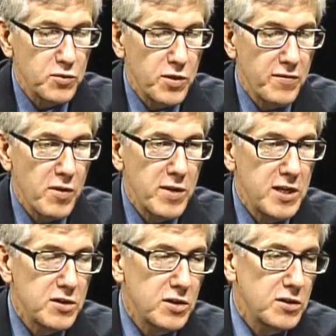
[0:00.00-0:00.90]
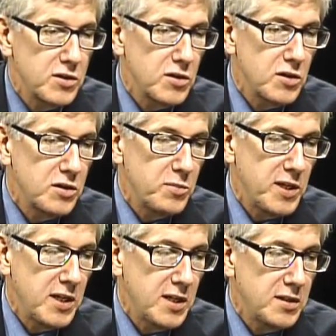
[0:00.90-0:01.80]
one of our major concerns
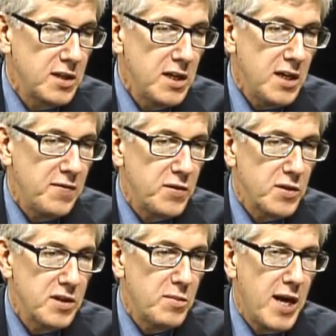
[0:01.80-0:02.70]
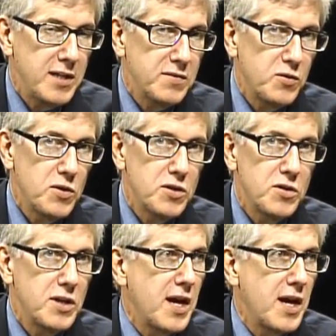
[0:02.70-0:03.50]
because if you're in the mines, of course, you're going to